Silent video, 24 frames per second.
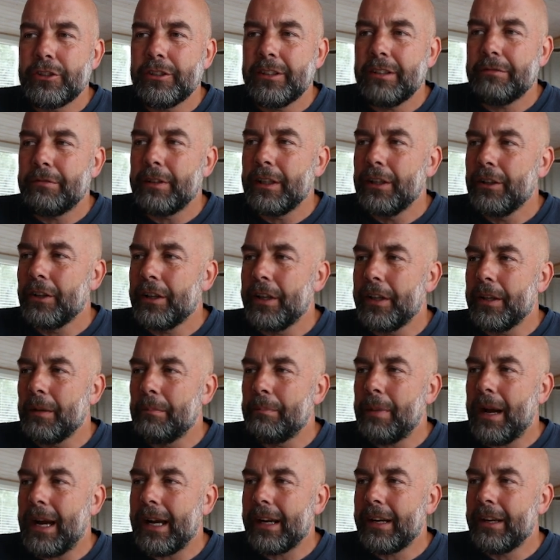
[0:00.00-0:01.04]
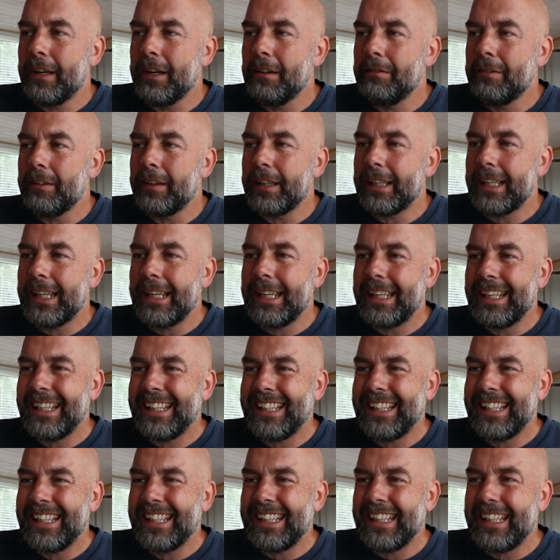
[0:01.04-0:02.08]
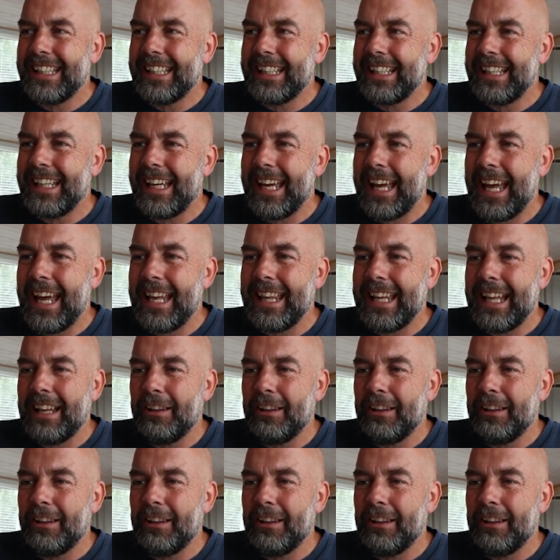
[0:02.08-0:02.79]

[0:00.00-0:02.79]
And if we look at the back cover again,